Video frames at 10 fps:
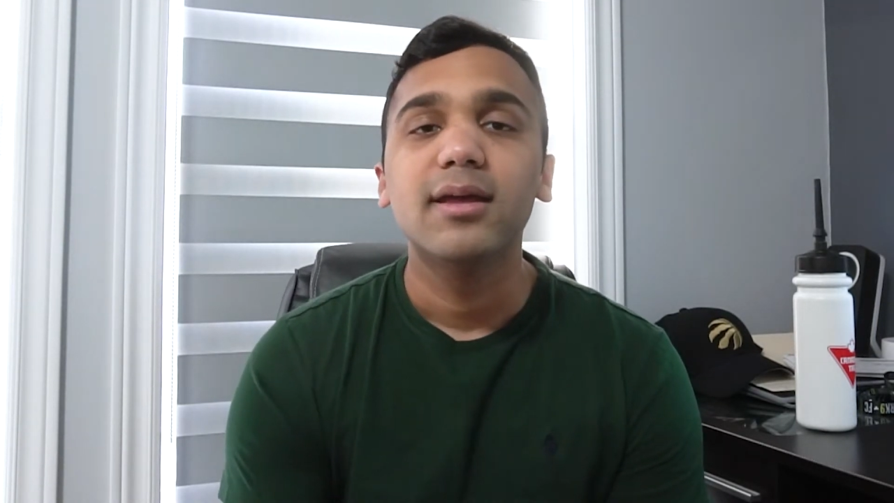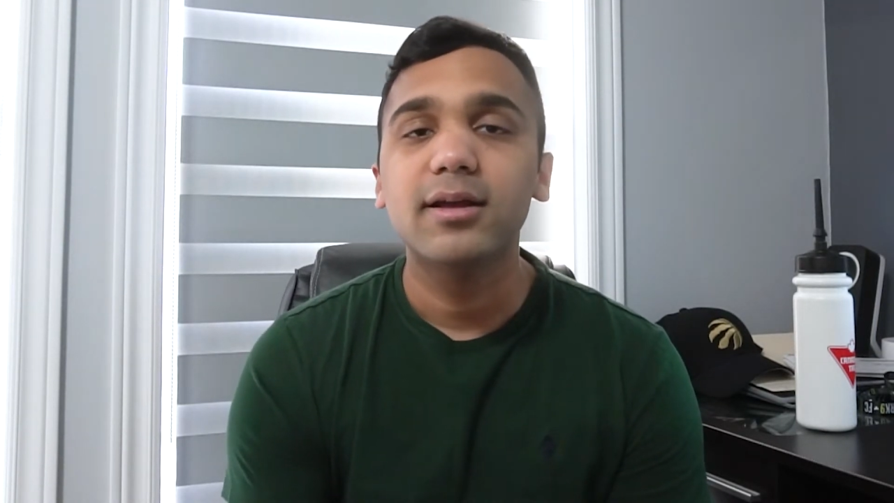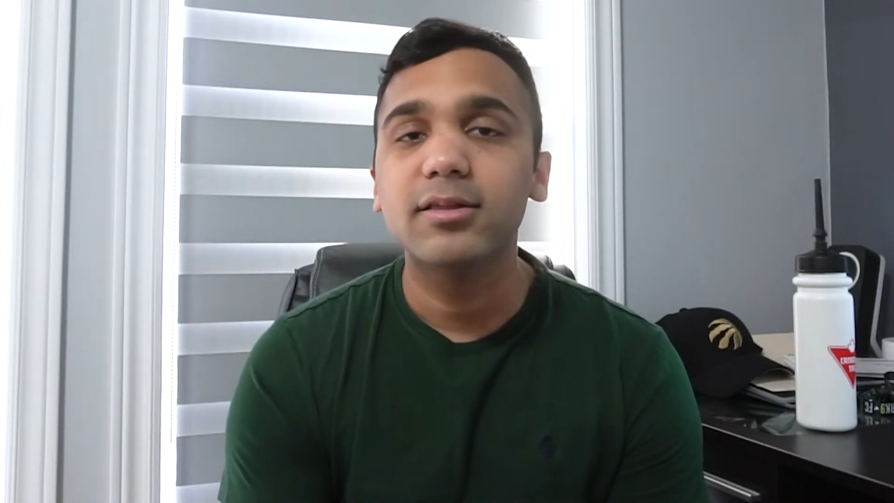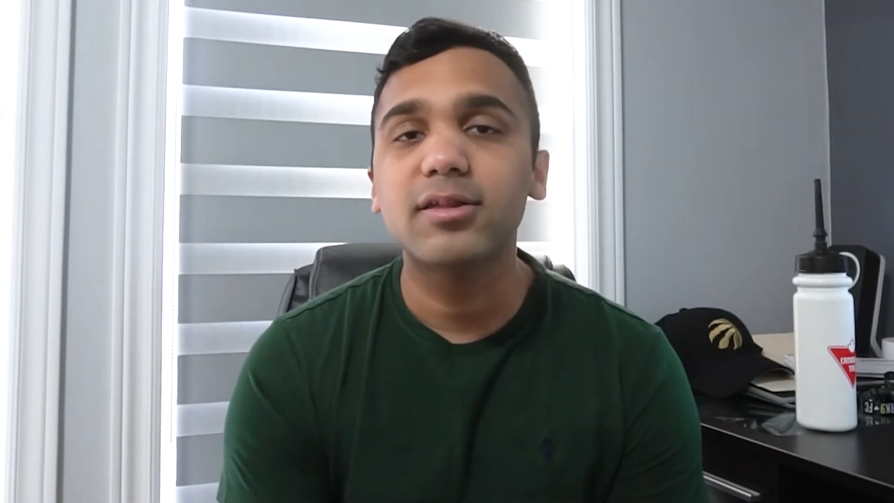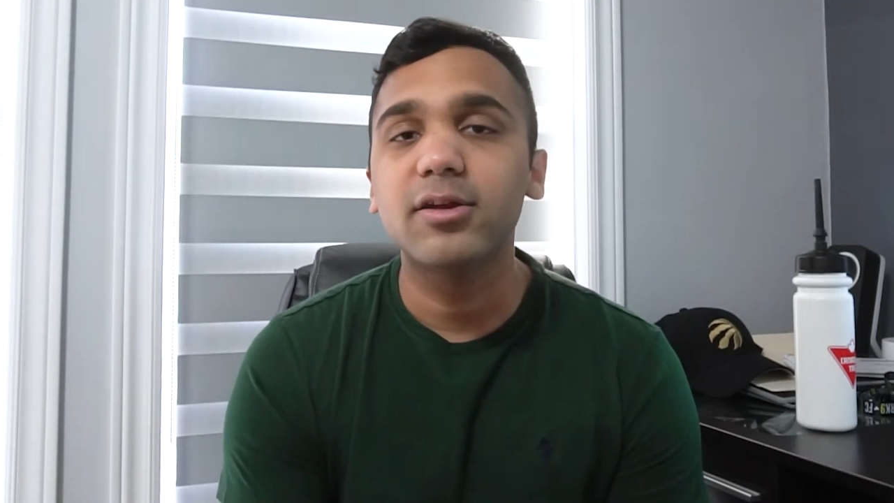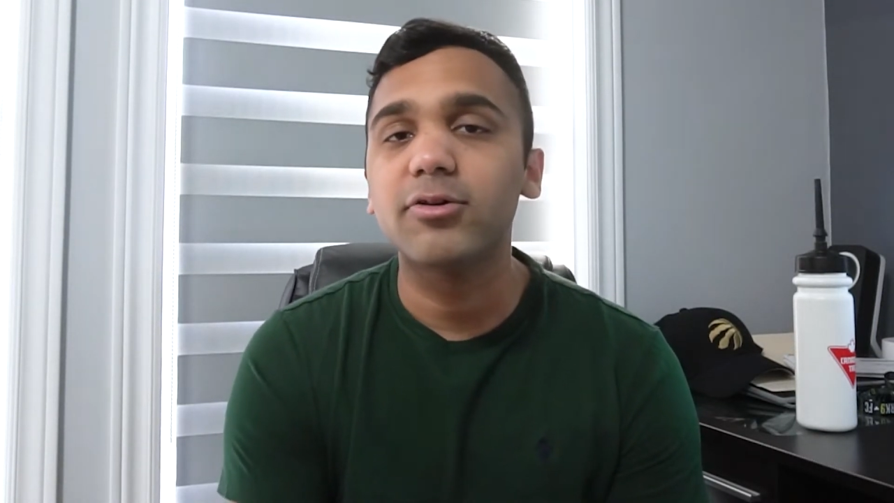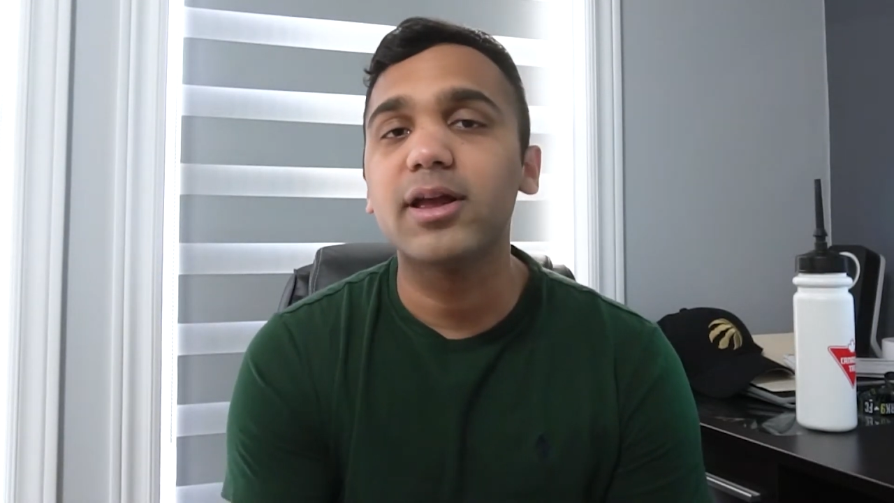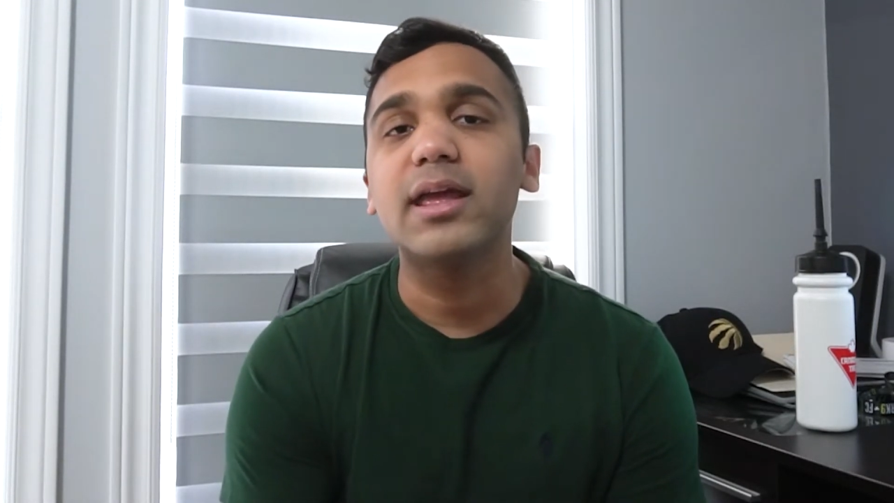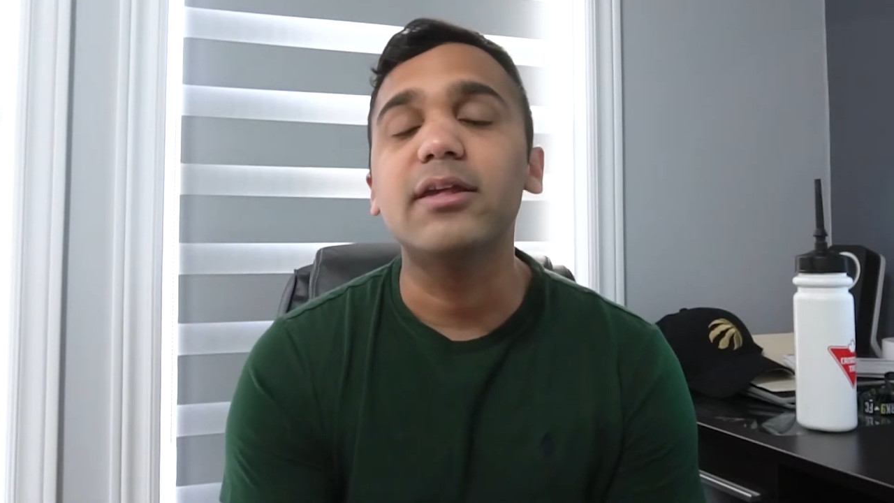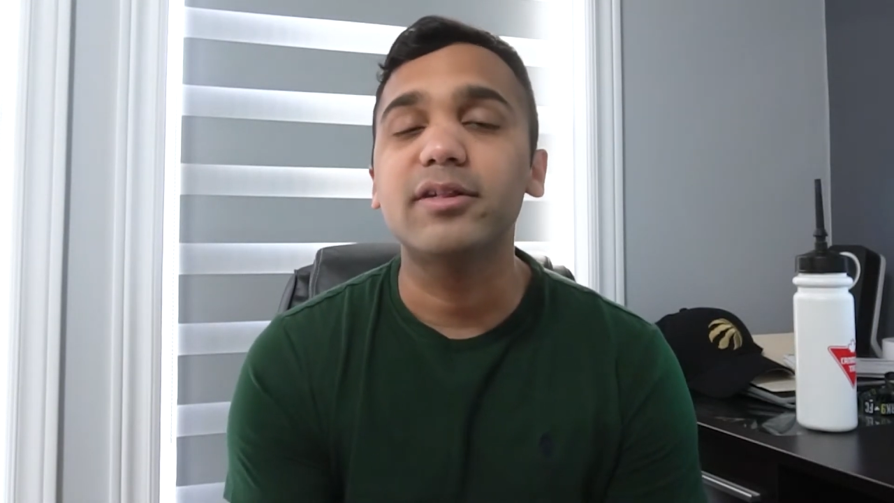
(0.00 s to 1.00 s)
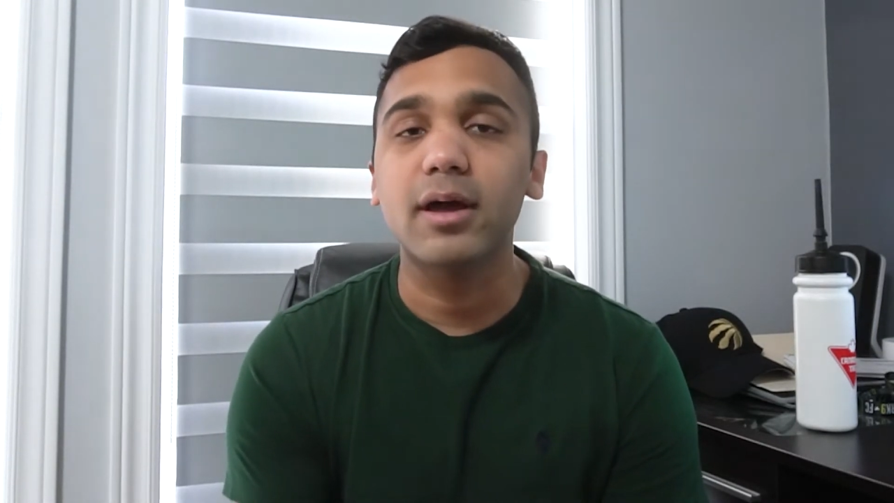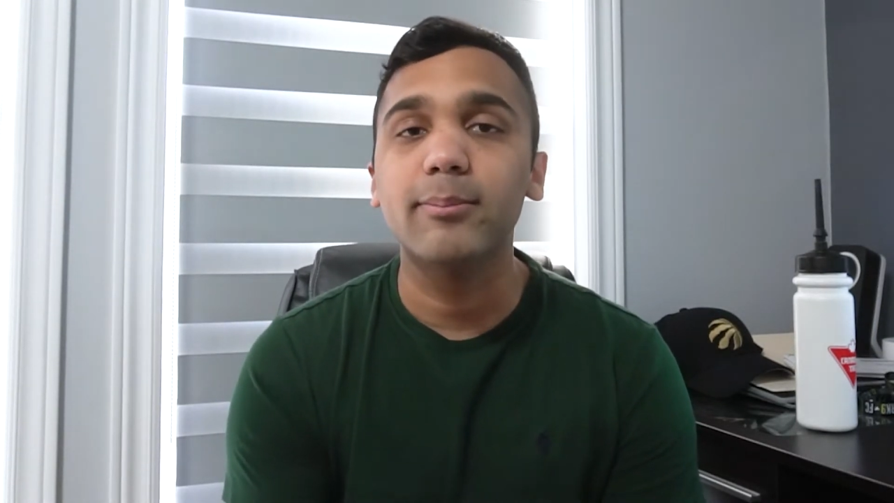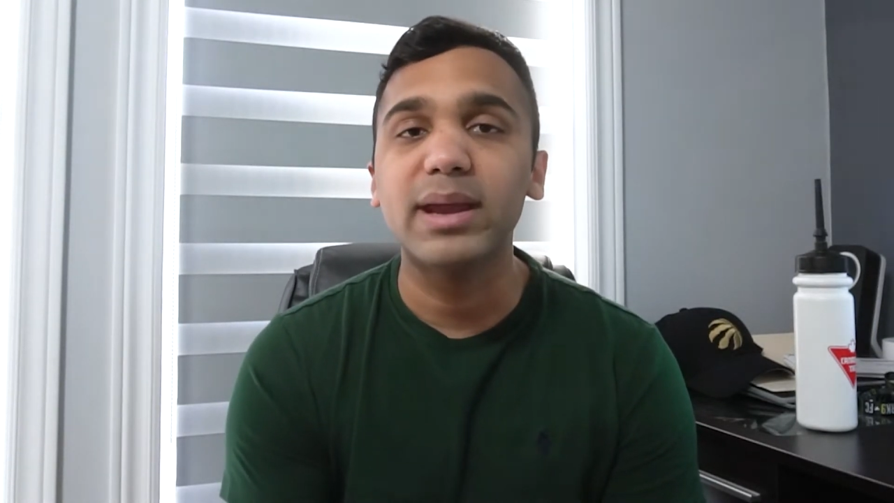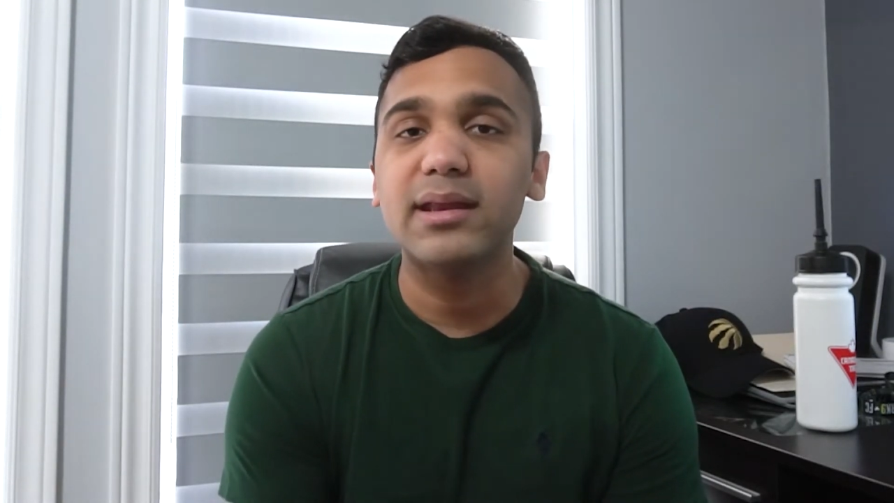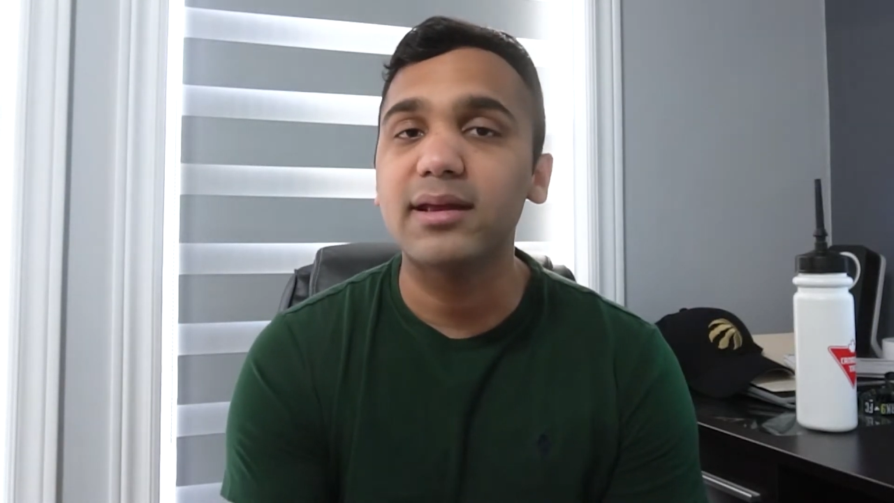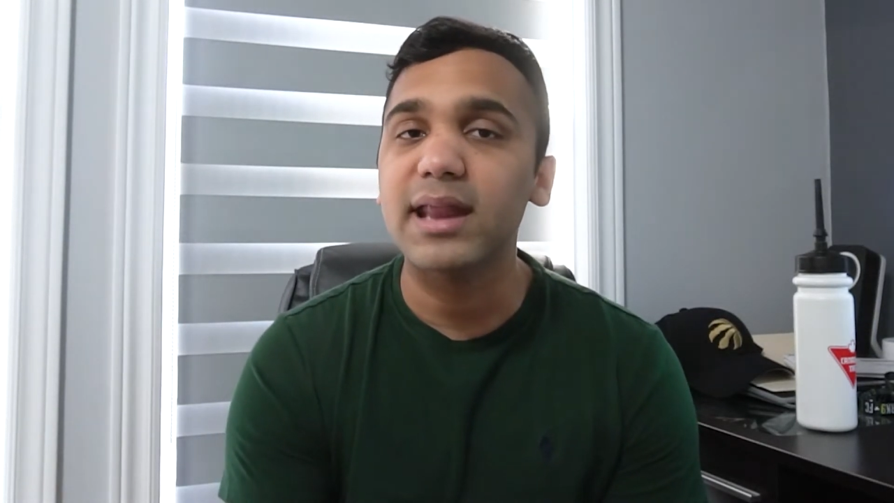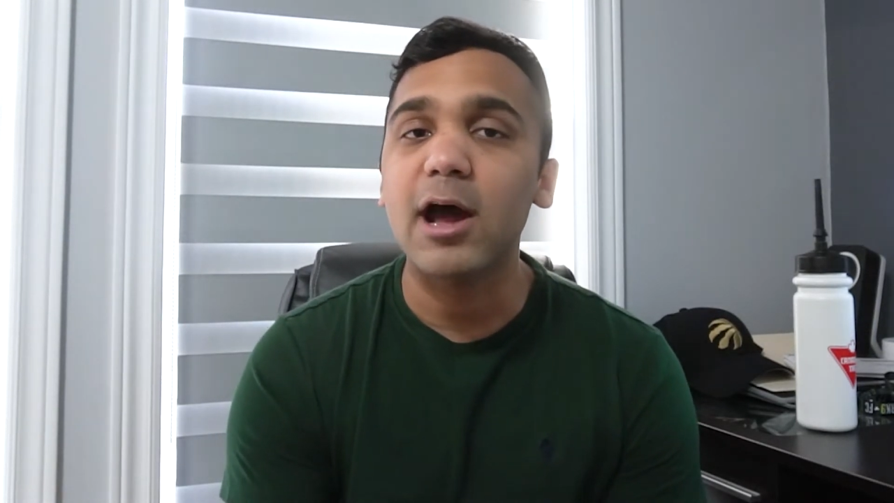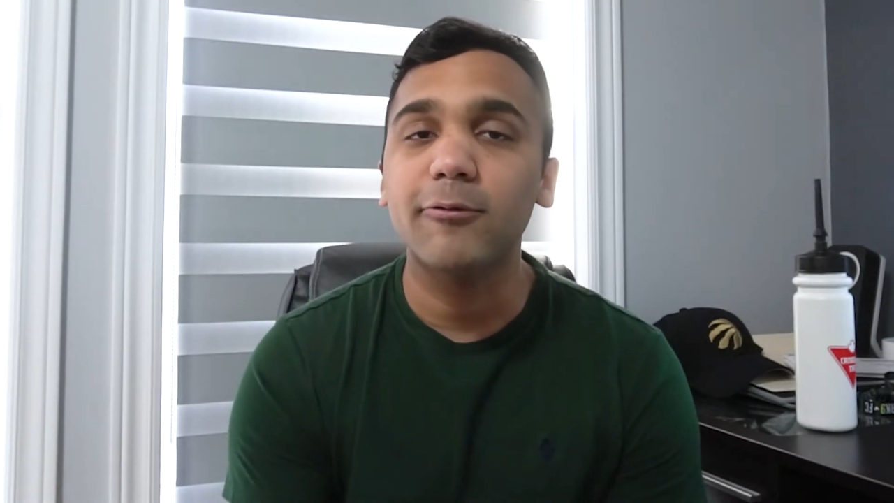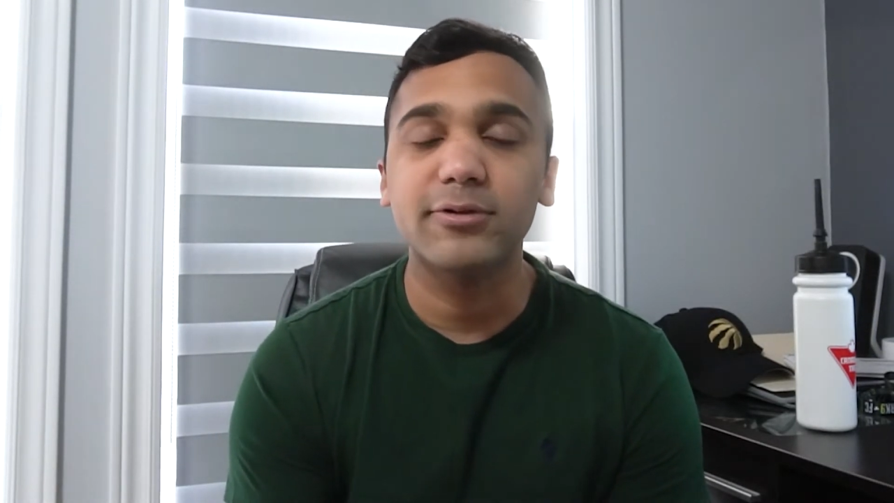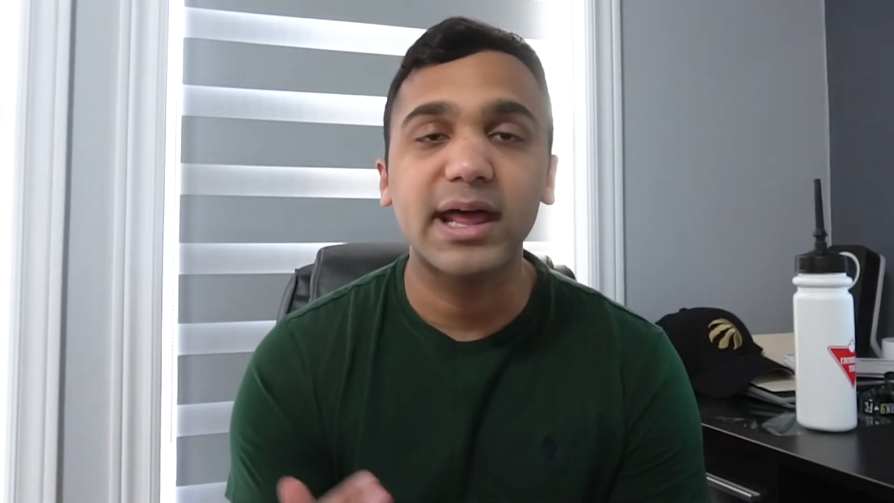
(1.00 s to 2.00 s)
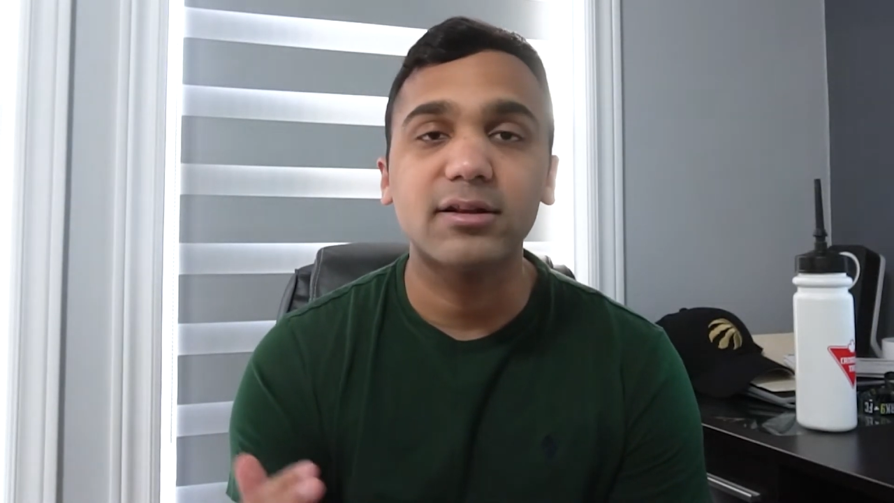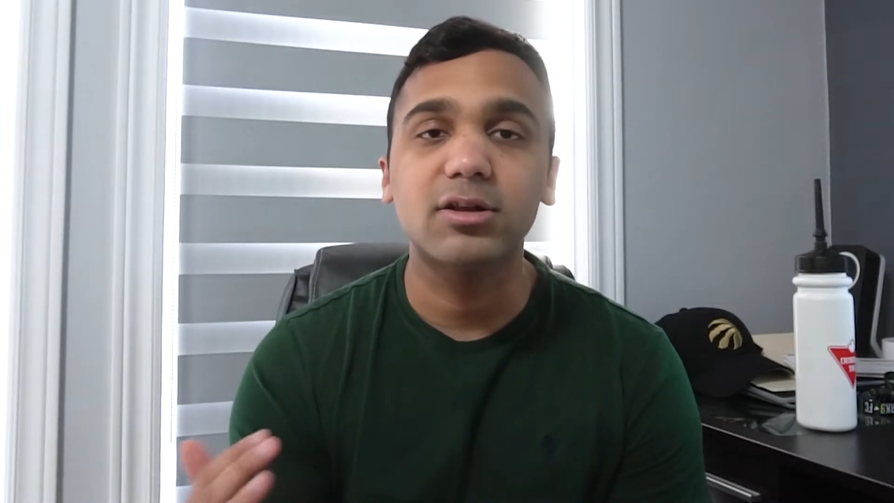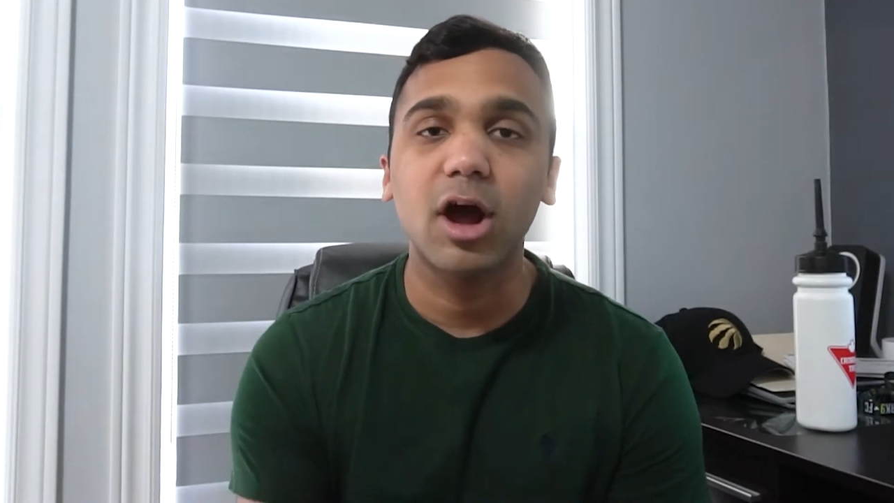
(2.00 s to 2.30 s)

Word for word: considering he's competing now for that